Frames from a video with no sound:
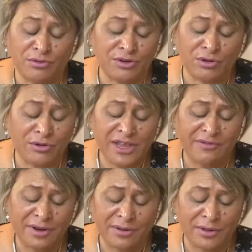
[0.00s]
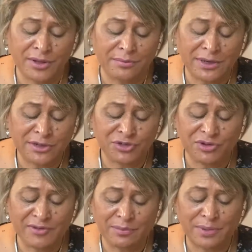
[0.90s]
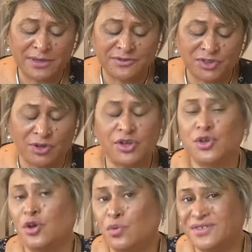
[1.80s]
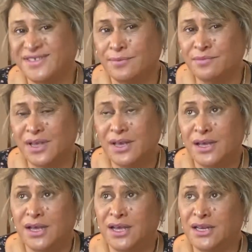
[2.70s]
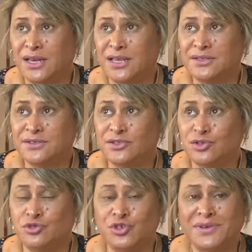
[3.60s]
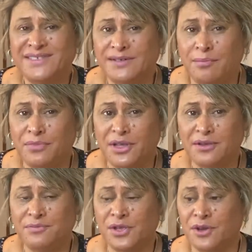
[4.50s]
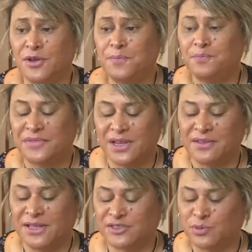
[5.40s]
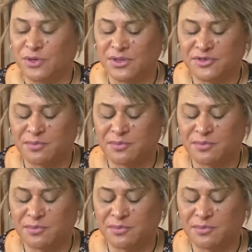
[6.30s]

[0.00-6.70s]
or even in a monetary fact. But it's like, you know what, at least you're doing something, you know, and that's what it is.